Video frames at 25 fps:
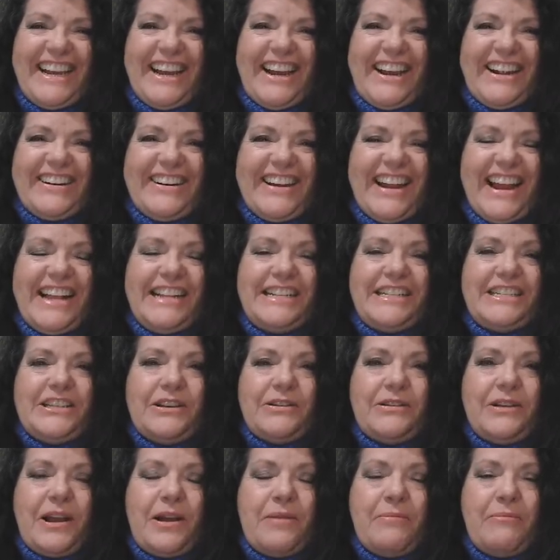All right, so
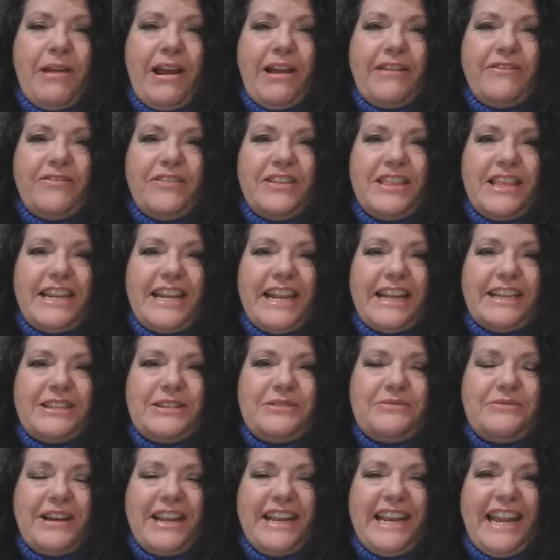come back for the
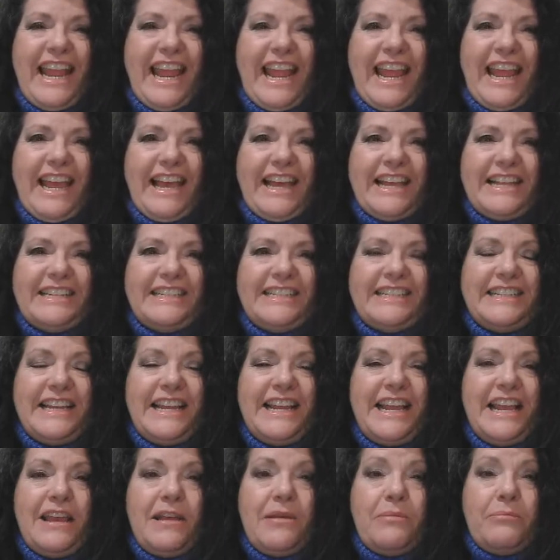next one and
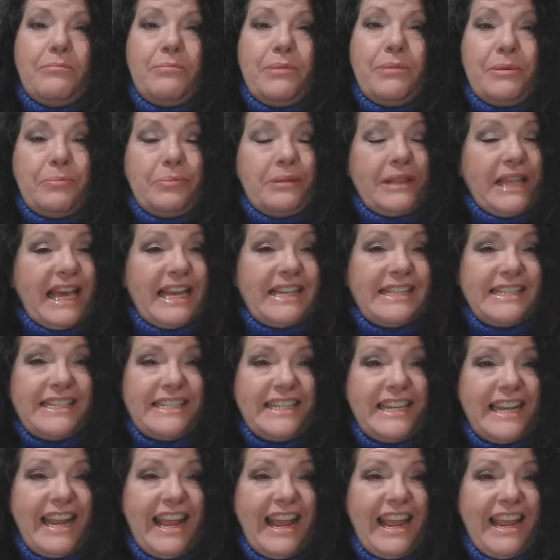be blessed
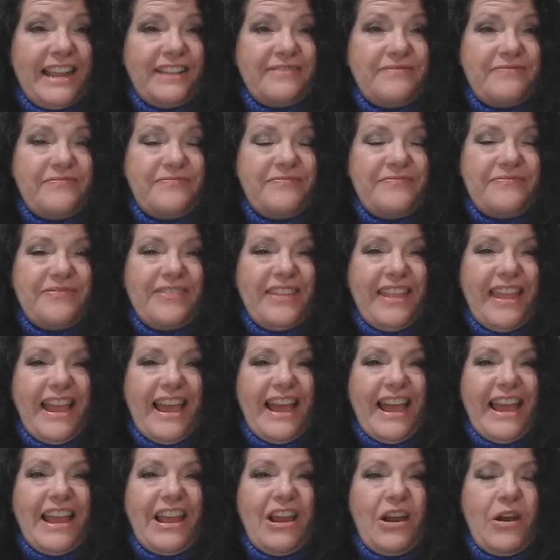today.
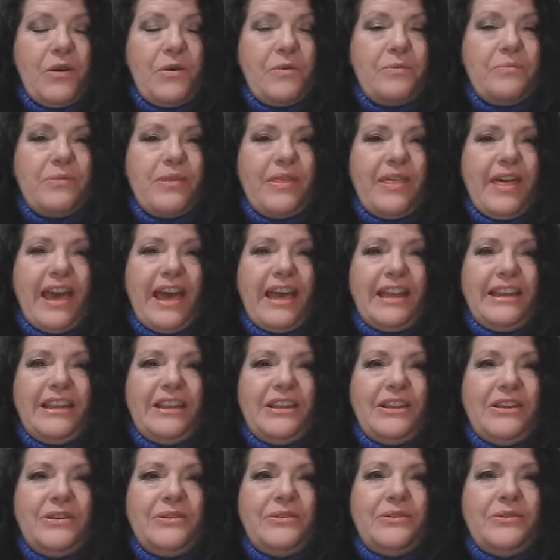I hope that
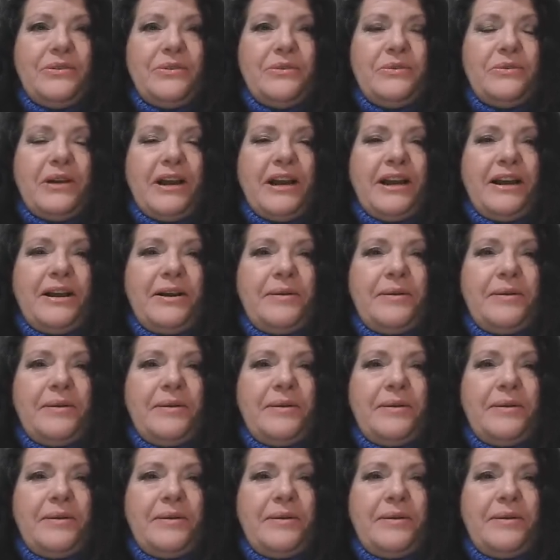you